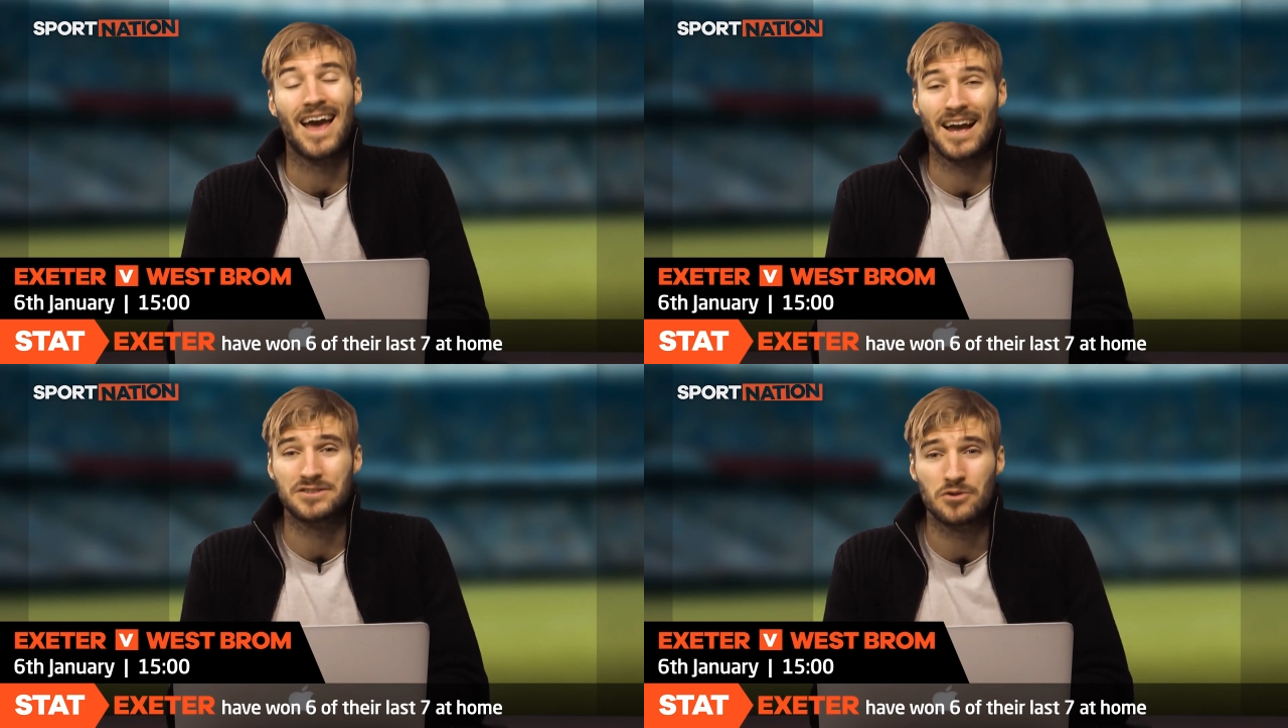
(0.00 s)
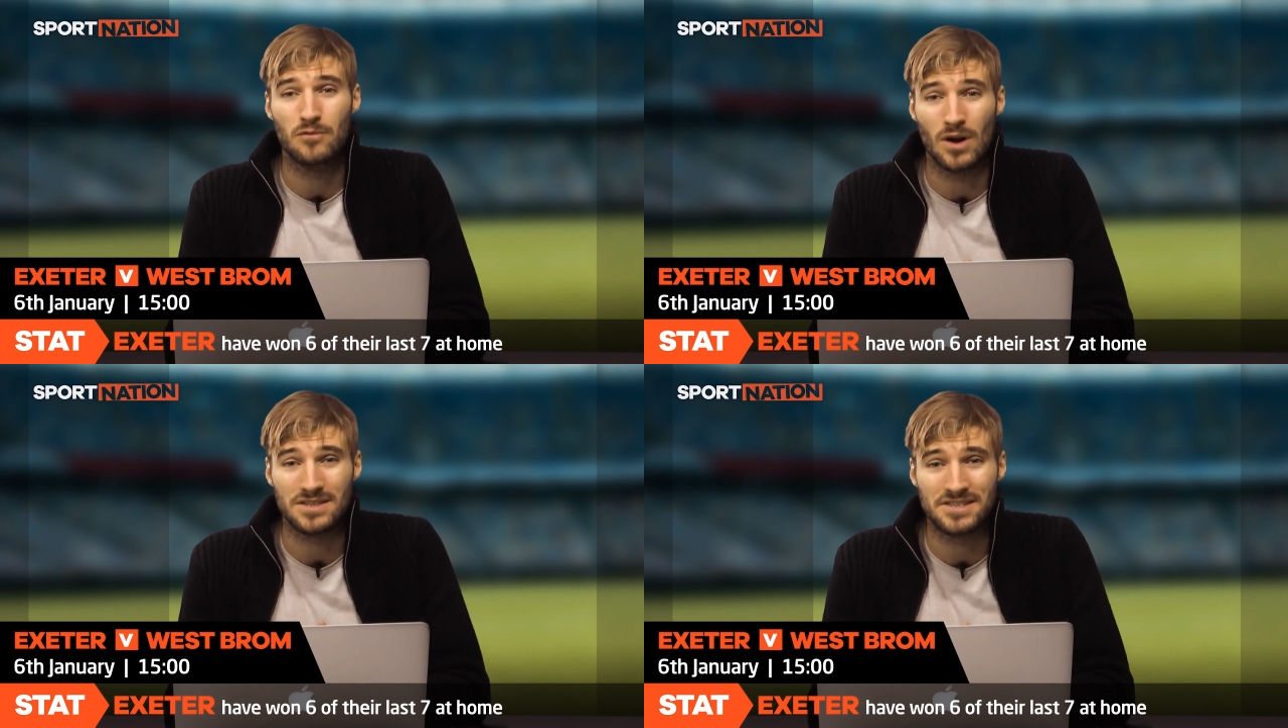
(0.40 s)
Exeter
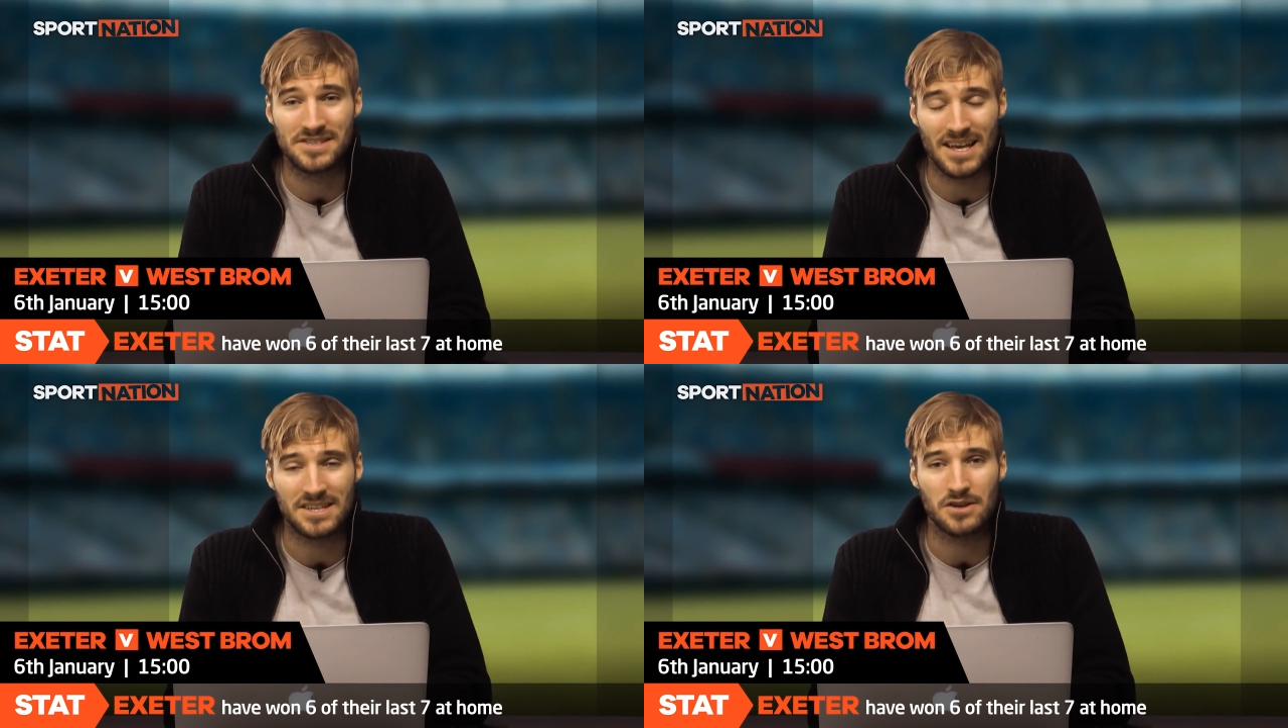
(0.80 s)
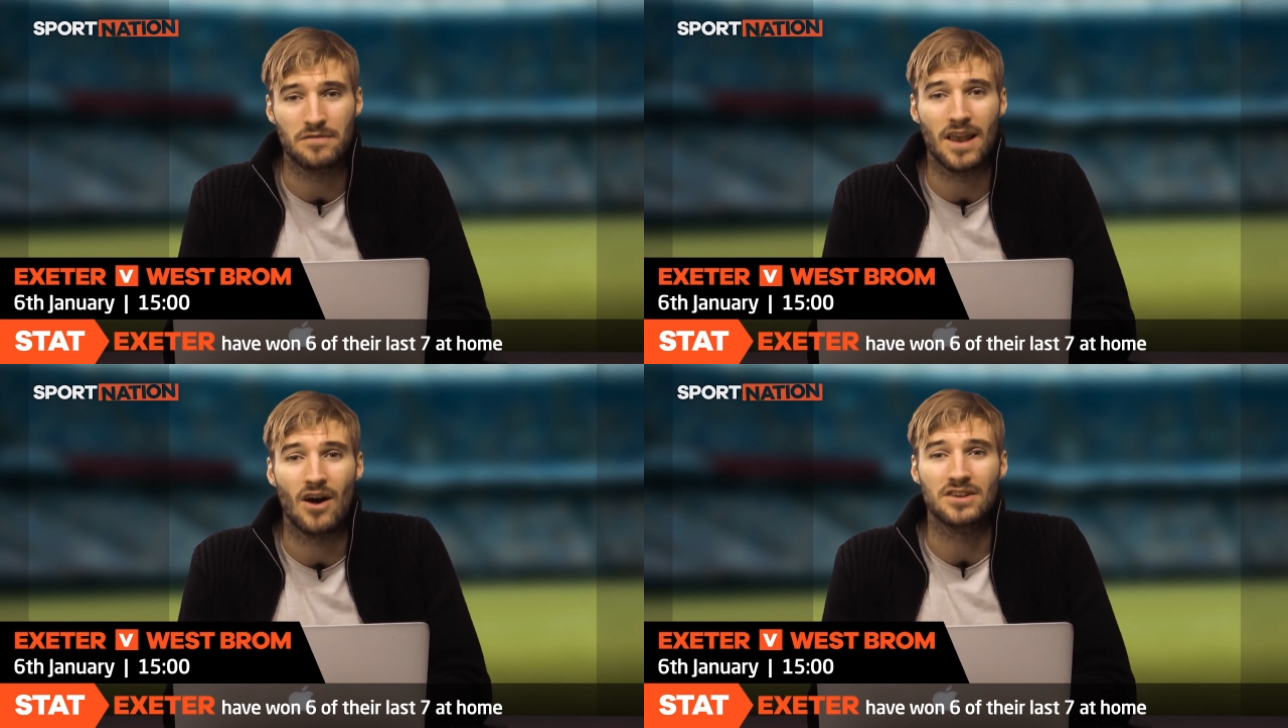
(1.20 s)
have won 6
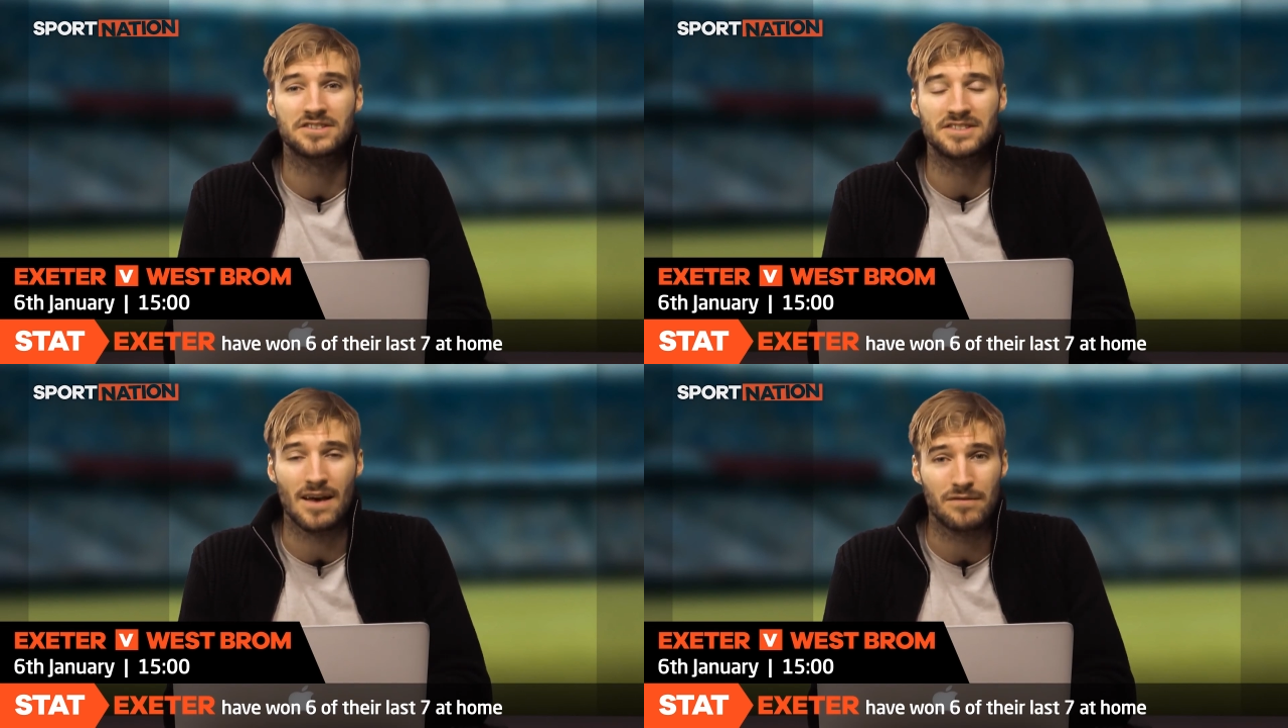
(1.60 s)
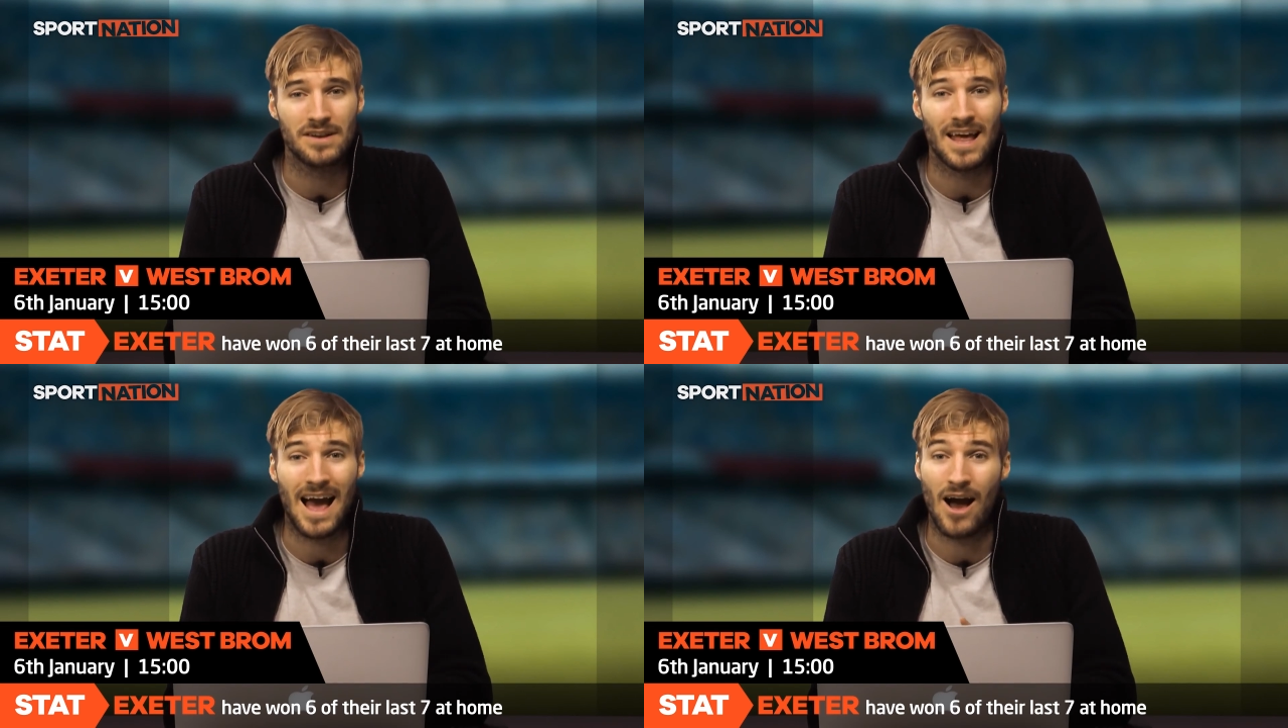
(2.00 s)
of their last
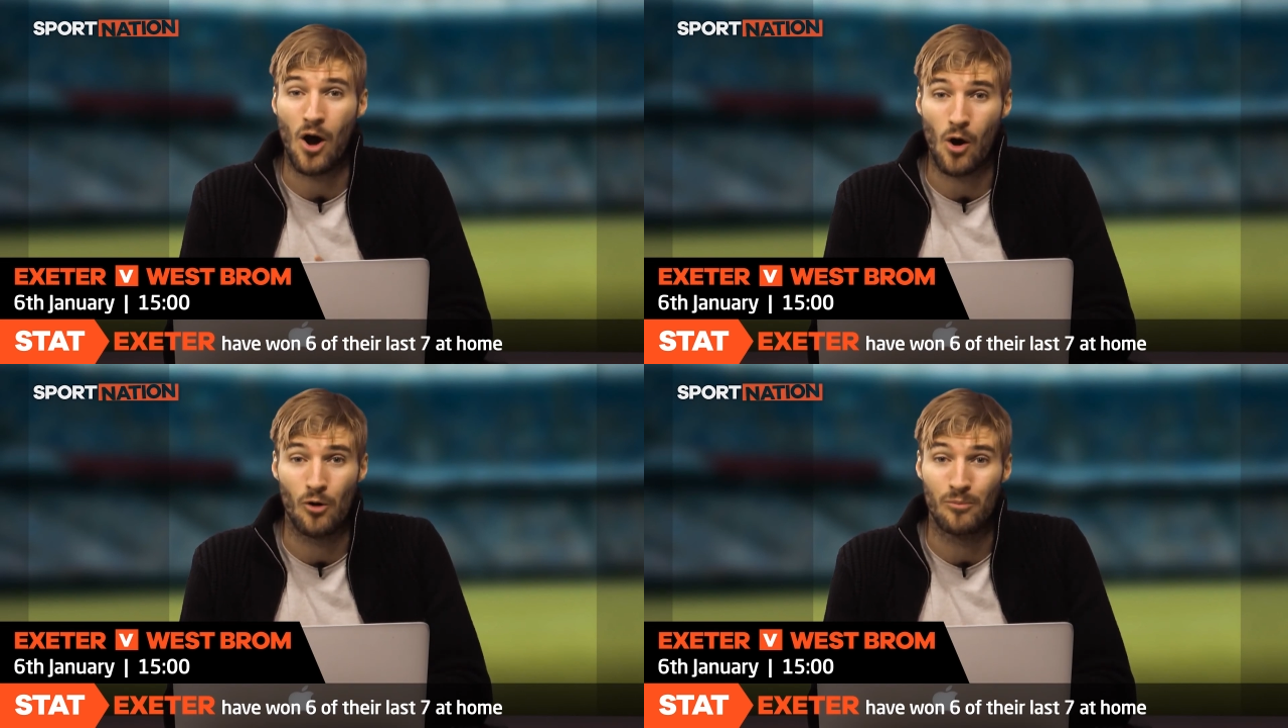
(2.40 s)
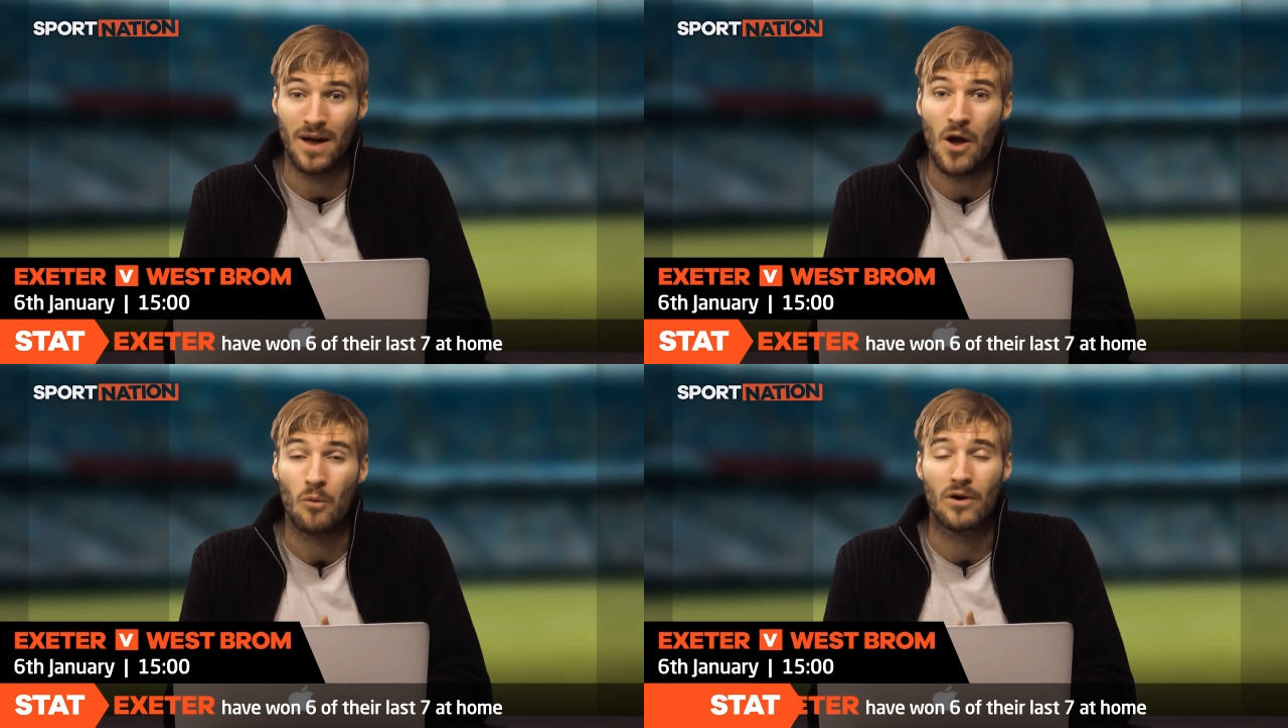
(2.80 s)
7 at home,